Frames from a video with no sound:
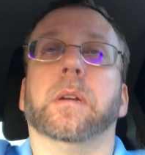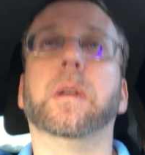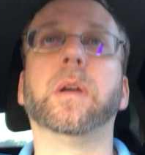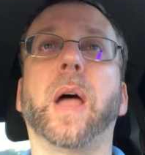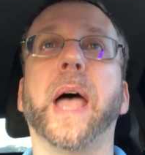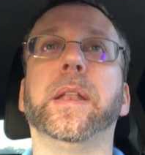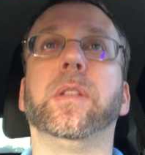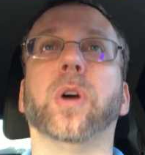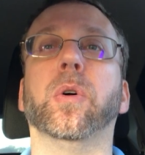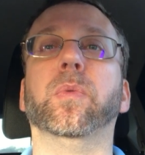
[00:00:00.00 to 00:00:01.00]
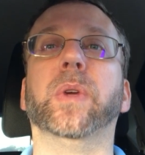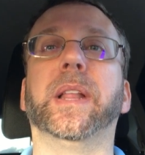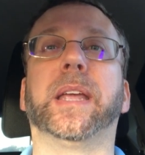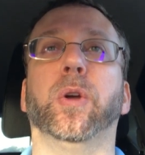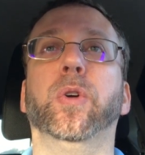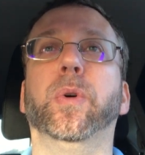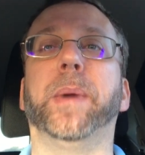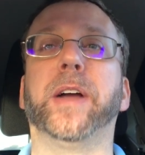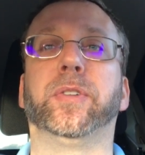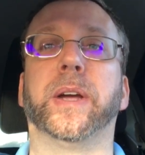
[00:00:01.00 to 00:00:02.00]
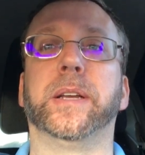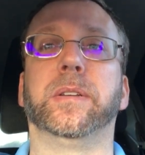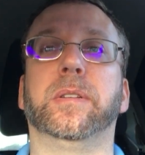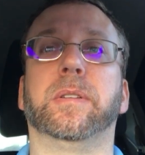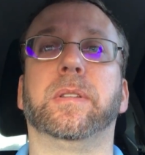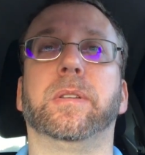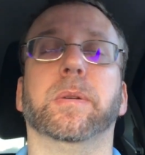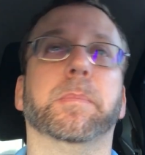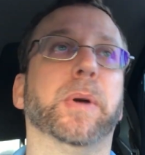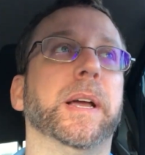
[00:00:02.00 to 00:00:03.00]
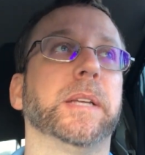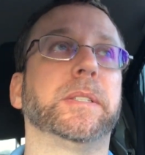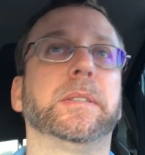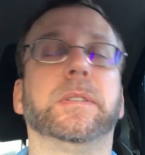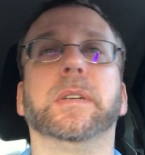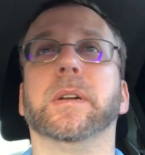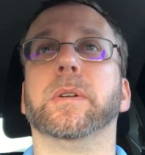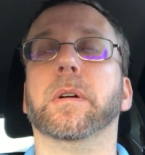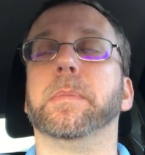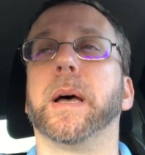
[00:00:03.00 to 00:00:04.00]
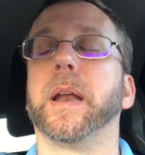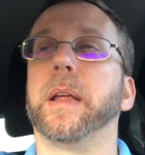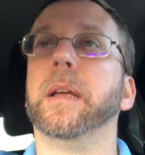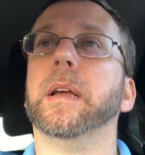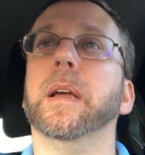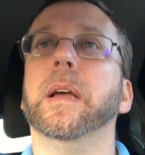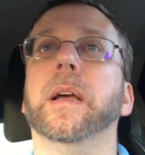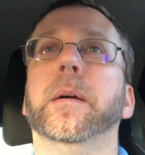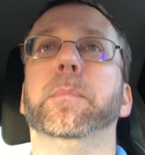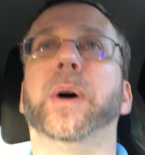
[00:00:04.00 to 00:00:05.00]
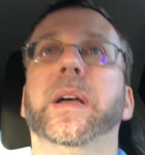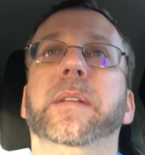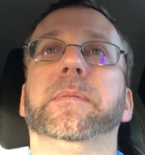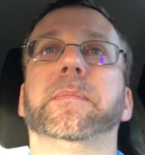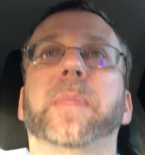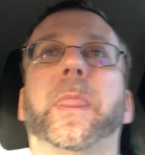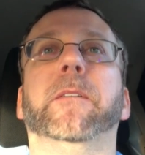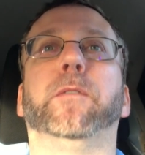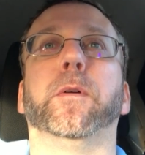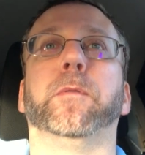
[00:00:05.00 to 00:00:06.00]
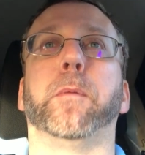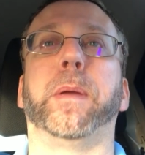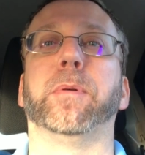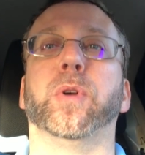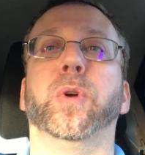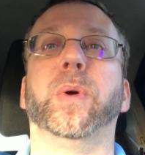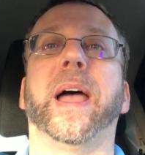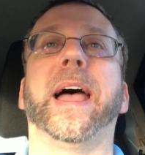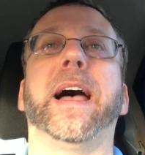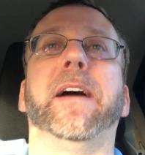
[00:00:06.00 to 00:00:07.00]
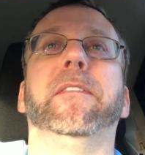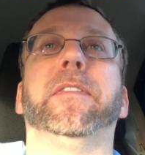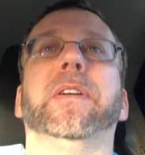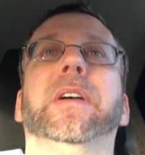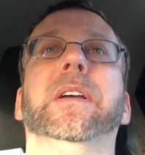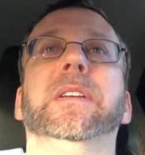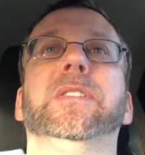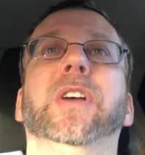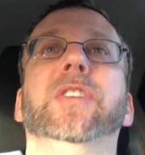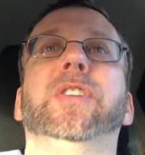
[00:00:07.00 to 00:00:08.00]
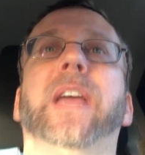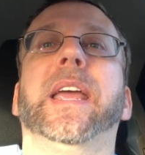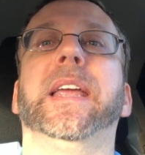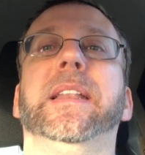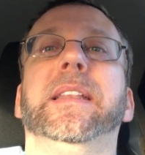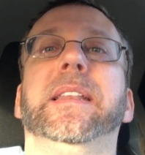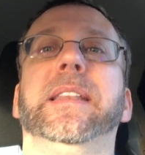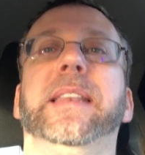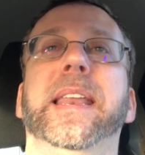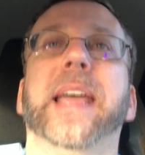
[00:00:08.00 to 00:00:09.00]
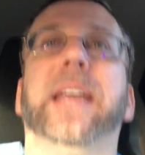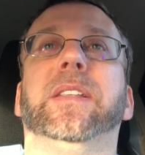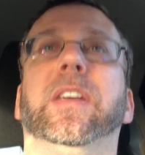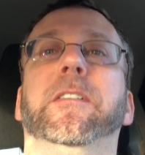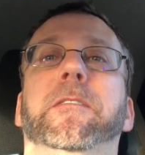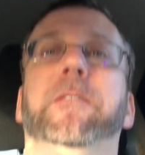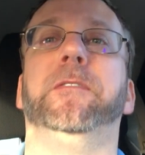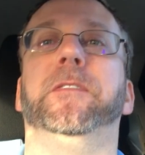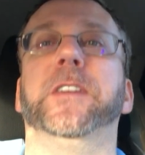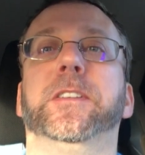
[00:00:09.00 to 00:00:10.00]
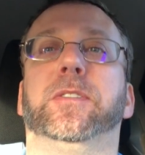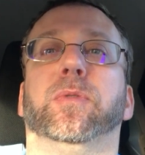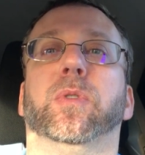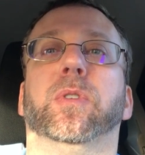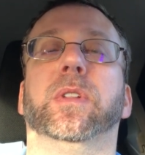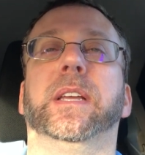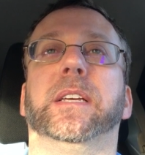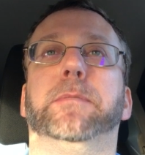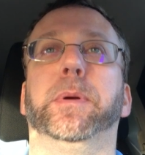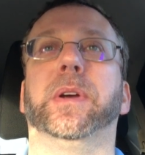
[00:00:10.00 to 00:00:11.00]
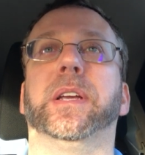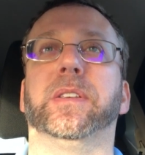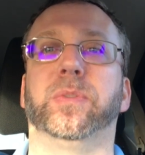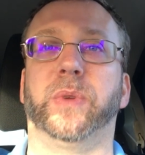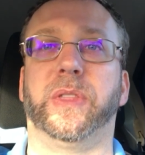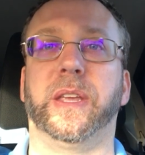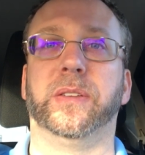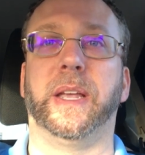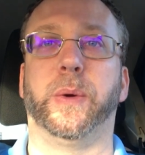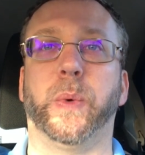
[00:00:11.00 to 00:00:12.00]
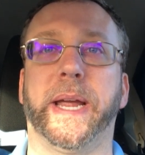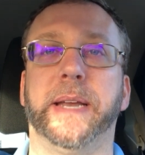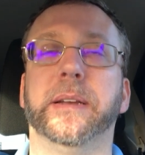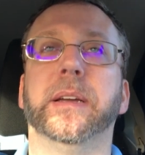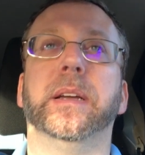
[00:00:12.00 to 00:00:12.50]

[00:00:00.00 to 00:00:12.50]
I don't really care. Who am I trying to impress? Nobody. But for people who have such a negative, visceral experience with things like weight,